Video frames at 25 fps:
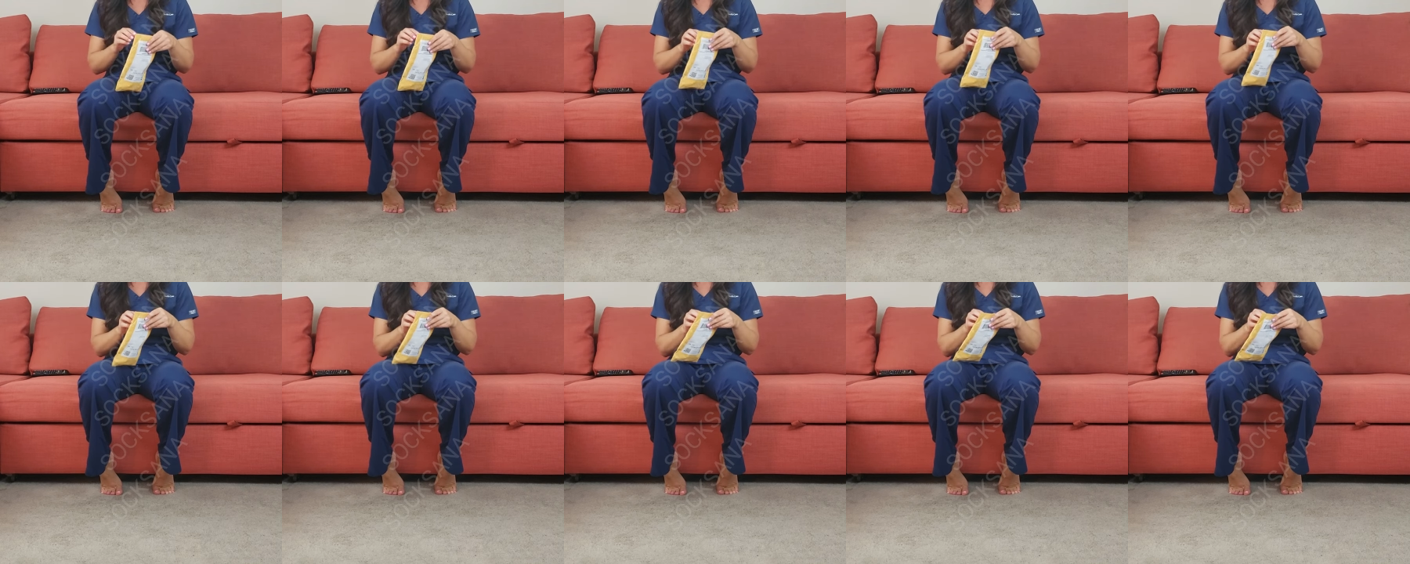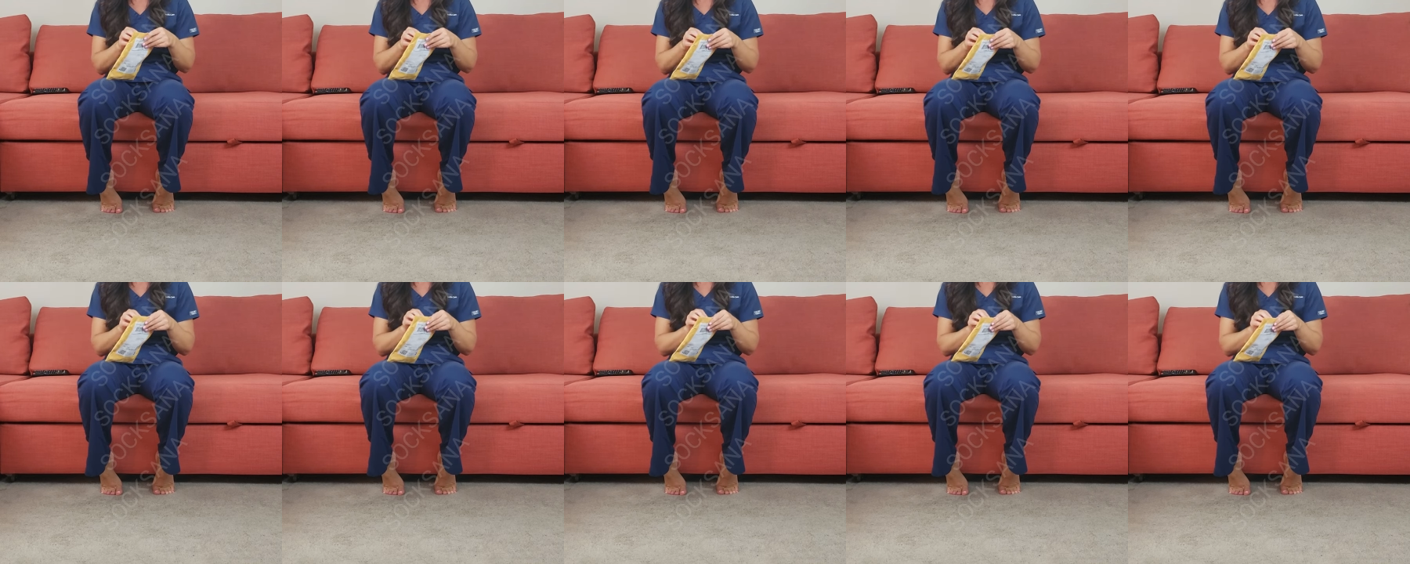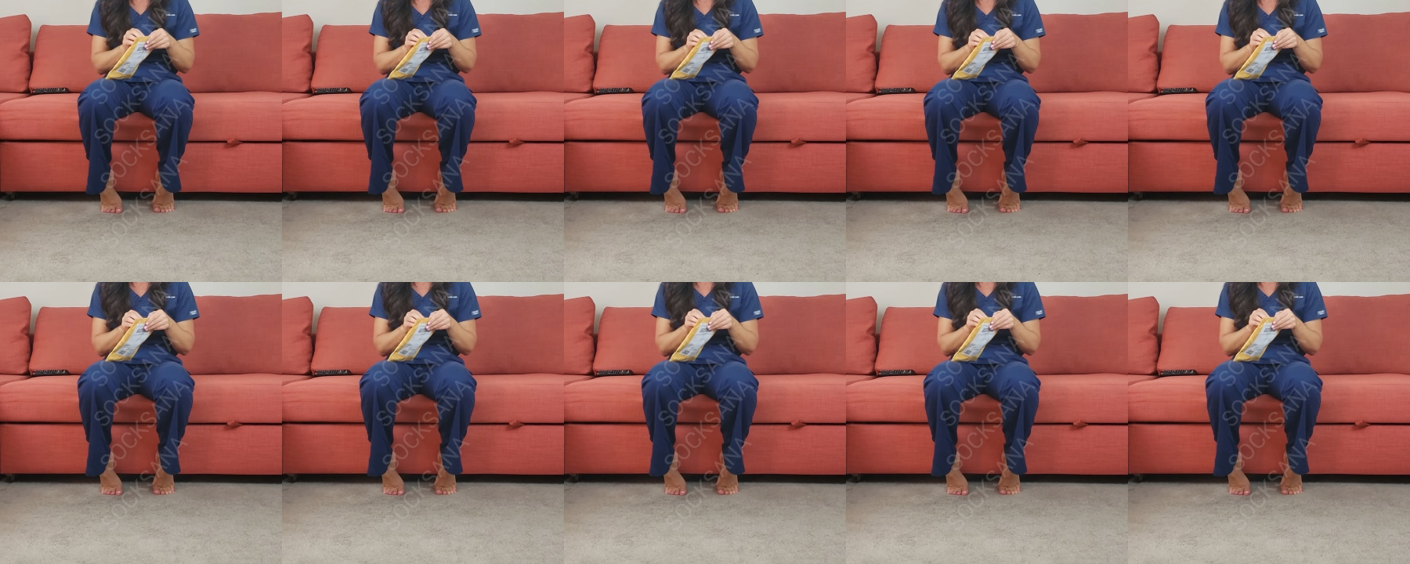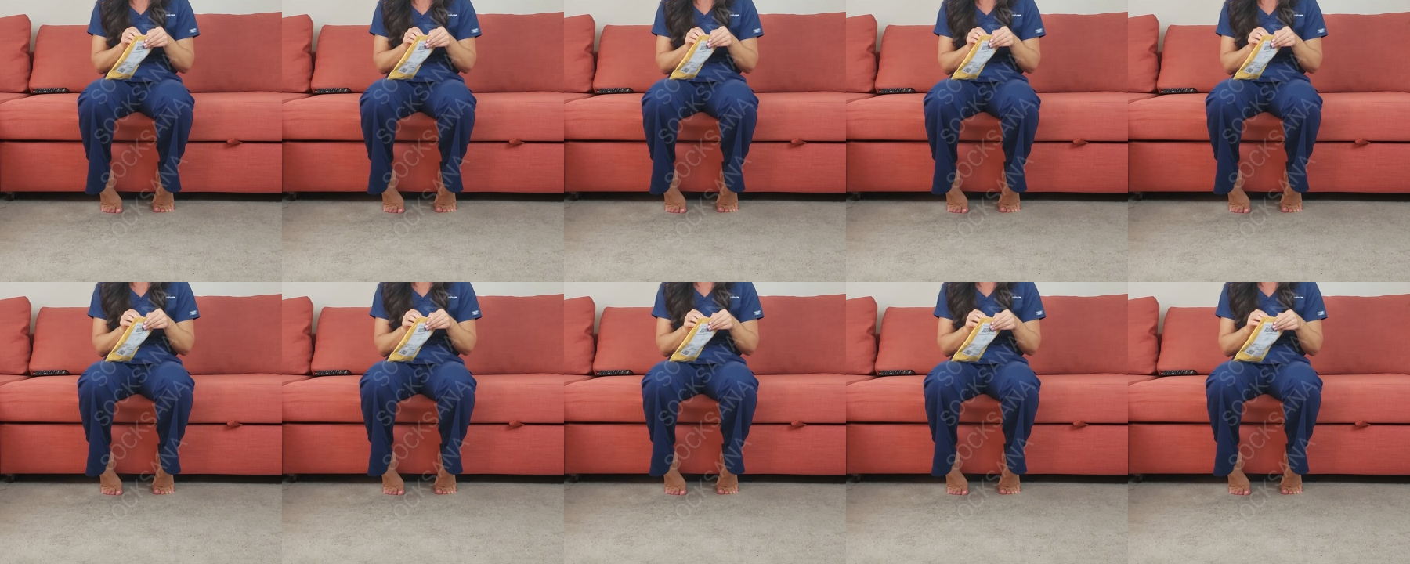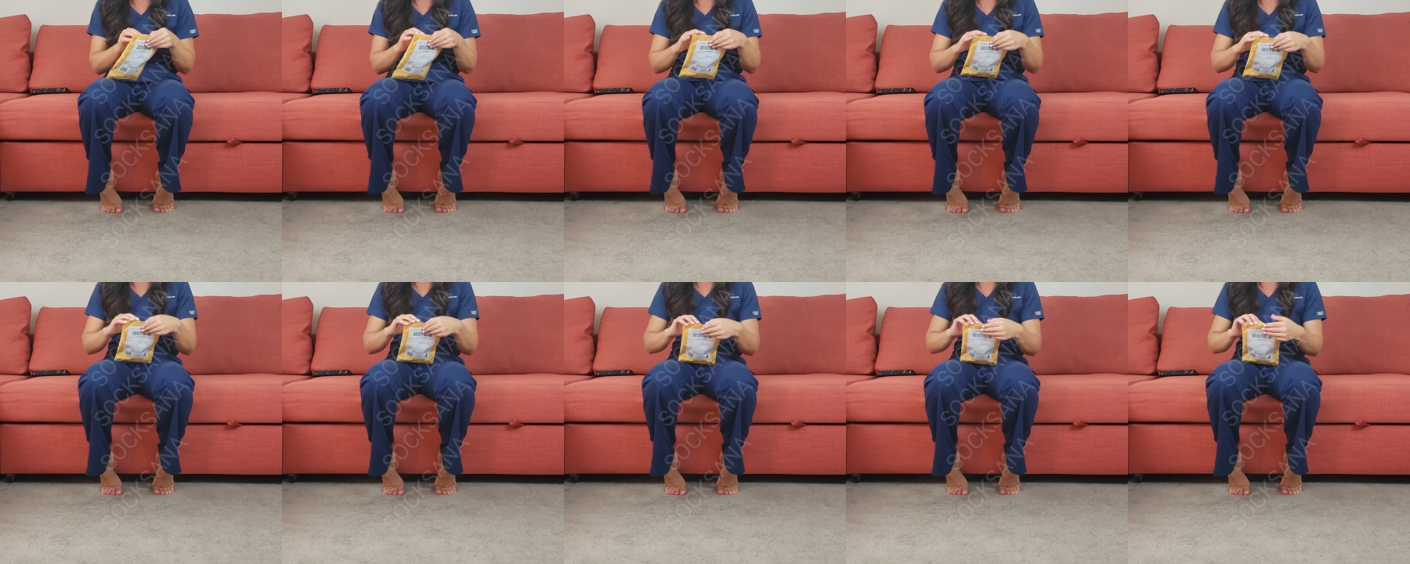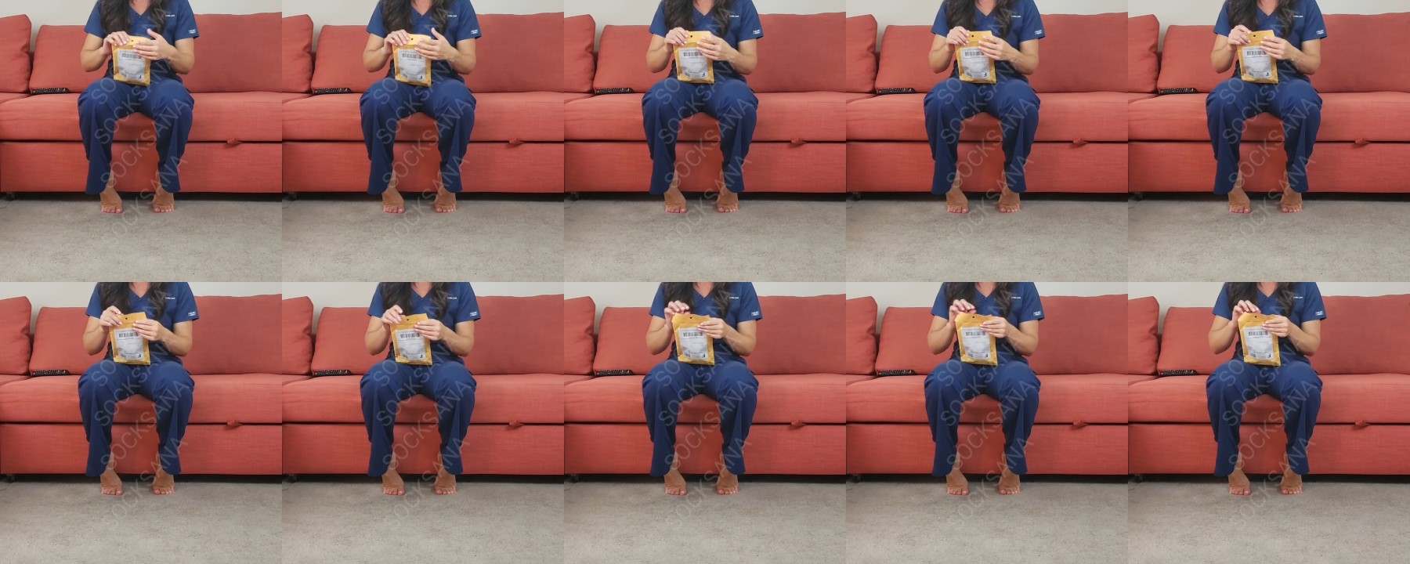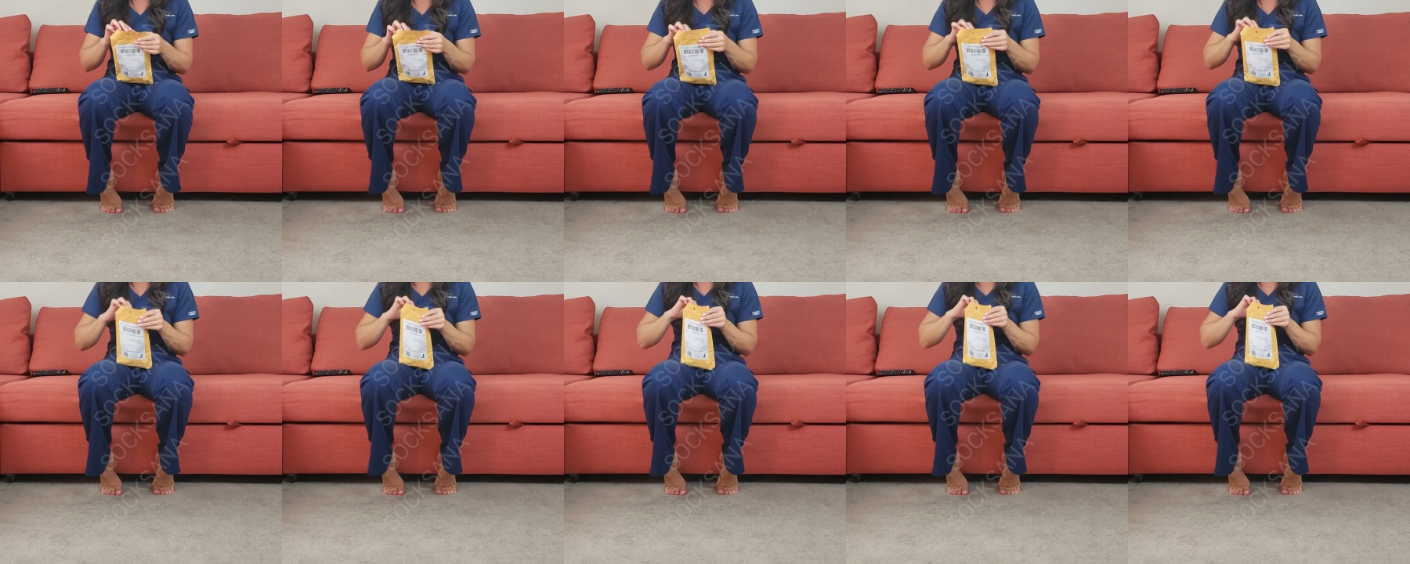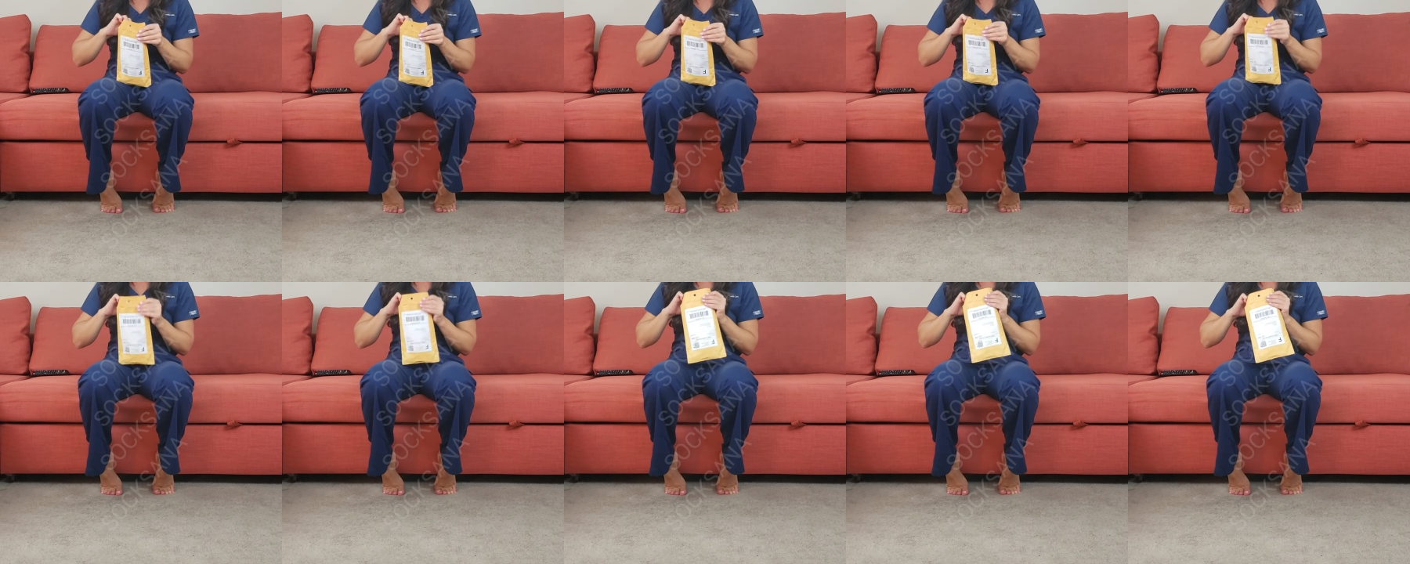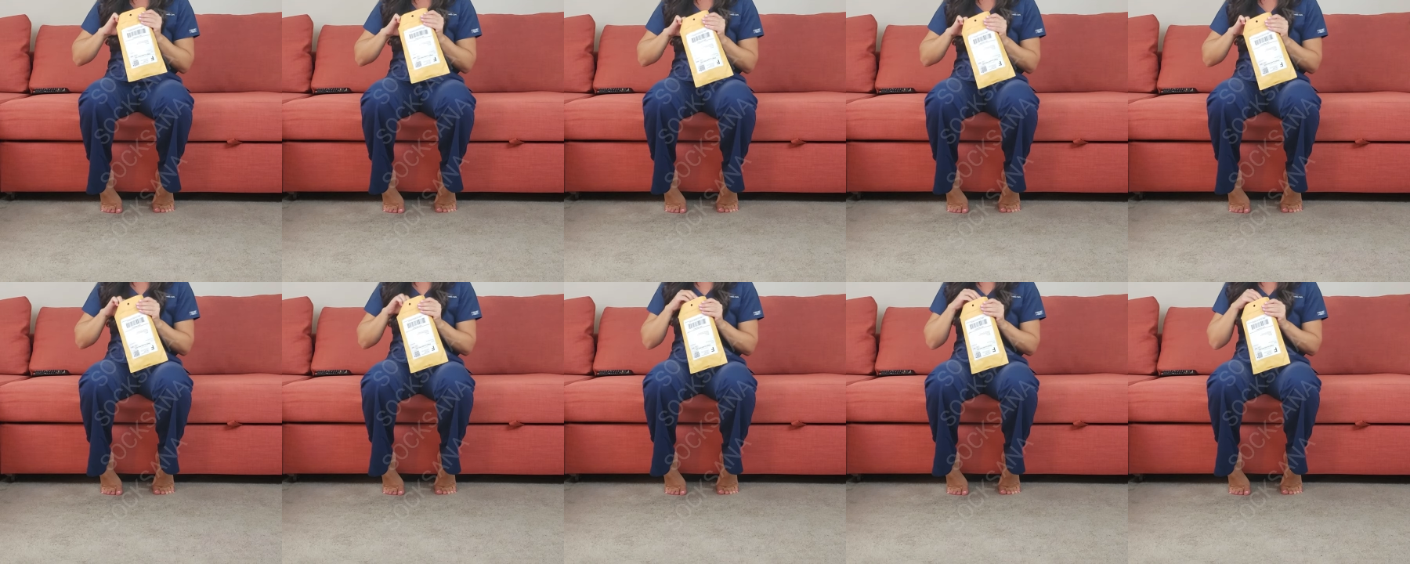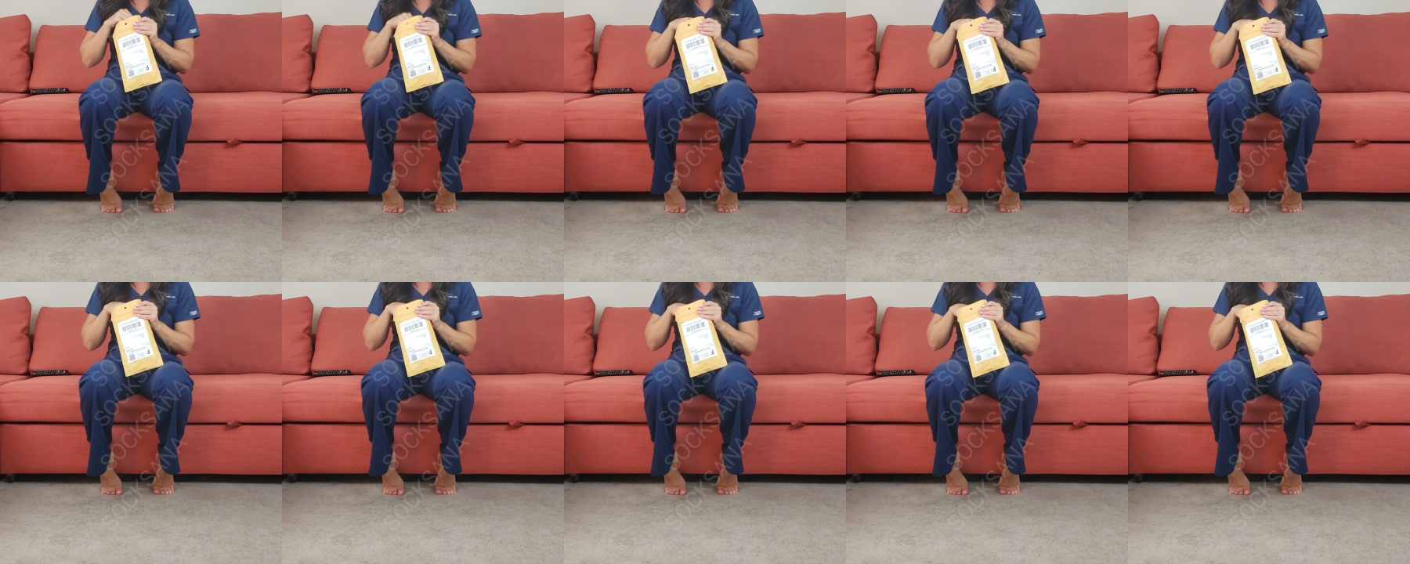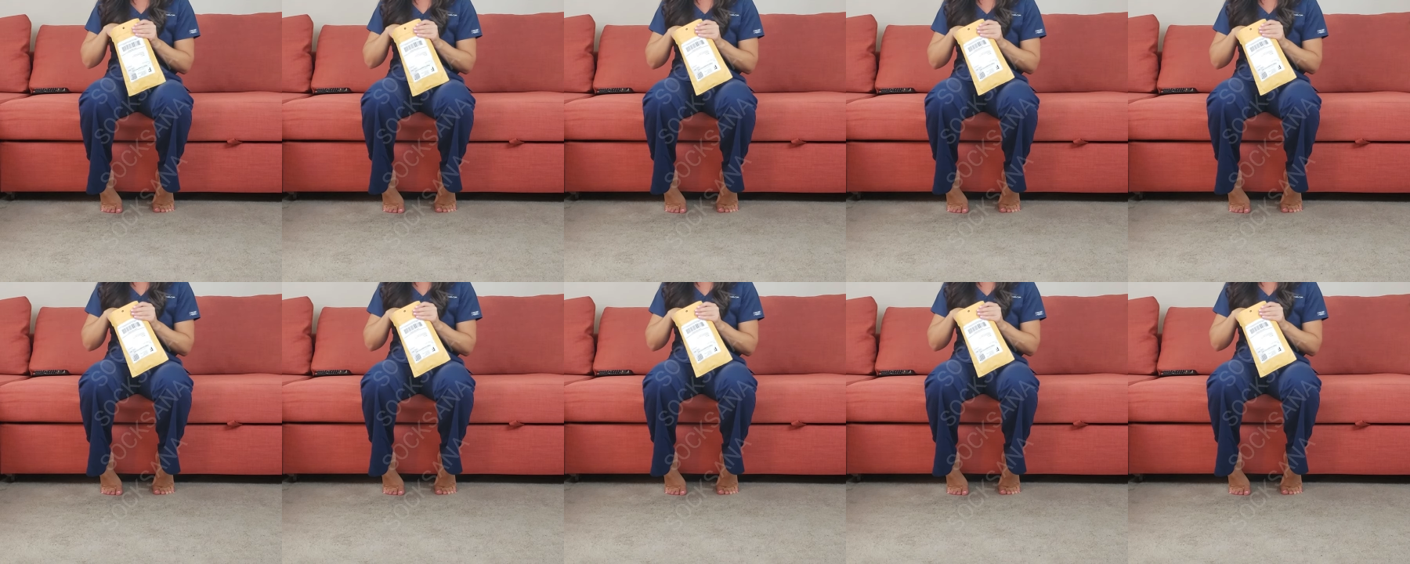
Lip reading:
[unreadable: no face in view]